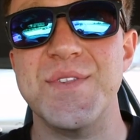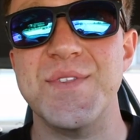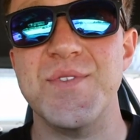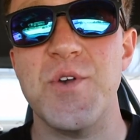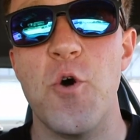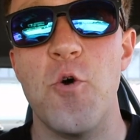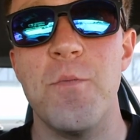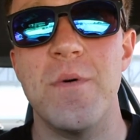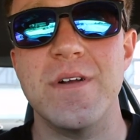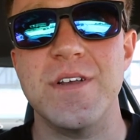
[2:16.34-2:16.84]

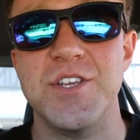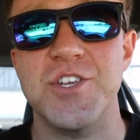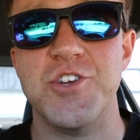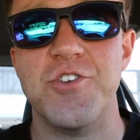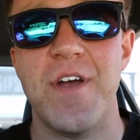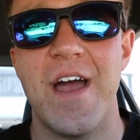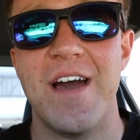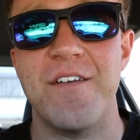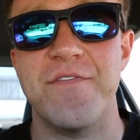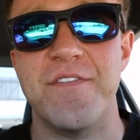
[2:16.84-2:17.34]
so much
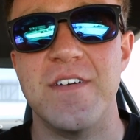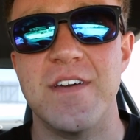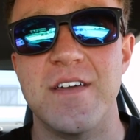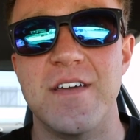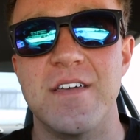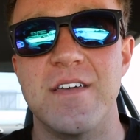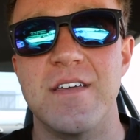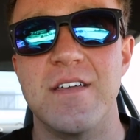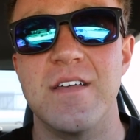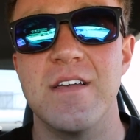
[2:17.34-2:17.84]
traffic,
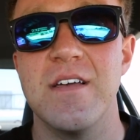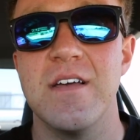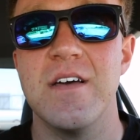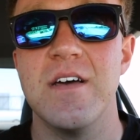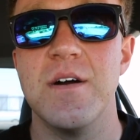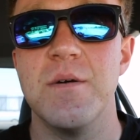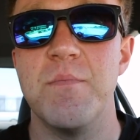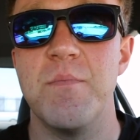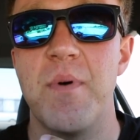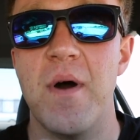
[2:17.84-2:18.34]

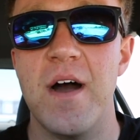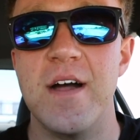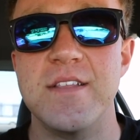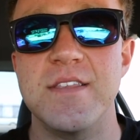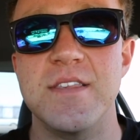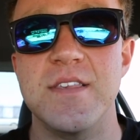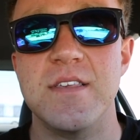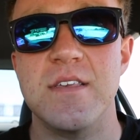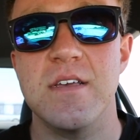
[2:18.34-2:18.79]
but